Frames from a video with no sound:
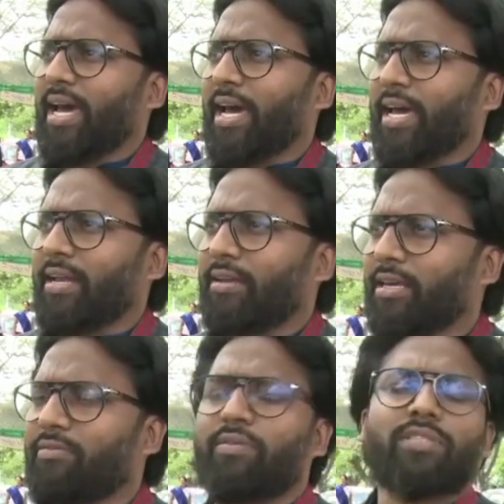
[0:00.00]
and
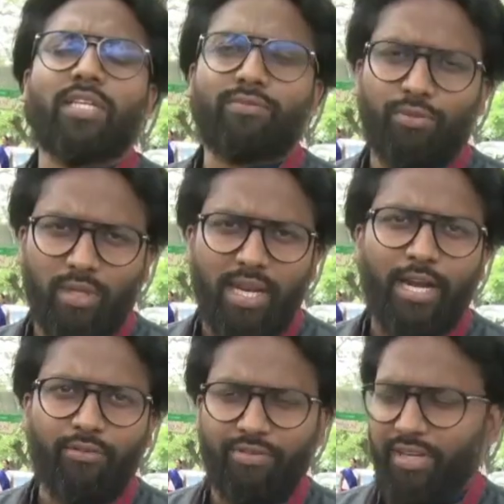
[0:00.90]
give ourselves to the
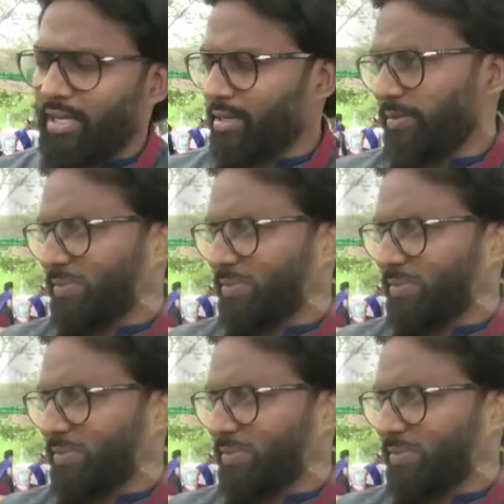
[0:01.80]
land of India.